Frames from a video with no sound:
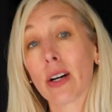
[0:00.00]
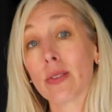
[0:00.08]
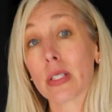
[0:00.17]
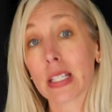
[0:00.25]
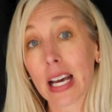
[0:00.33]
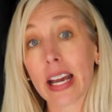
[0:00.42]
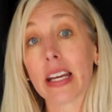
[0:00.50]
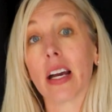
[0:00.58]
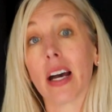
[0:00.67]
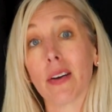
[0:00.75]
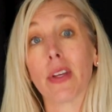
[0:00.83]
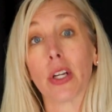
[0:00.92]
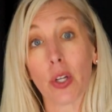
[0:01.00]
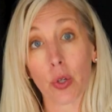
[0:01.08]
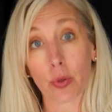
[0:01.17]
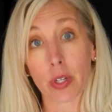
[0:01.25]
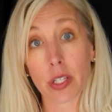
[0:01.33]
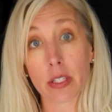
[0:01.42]
outside of the
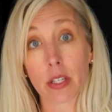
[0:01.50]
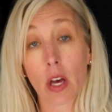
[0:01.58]
uterus.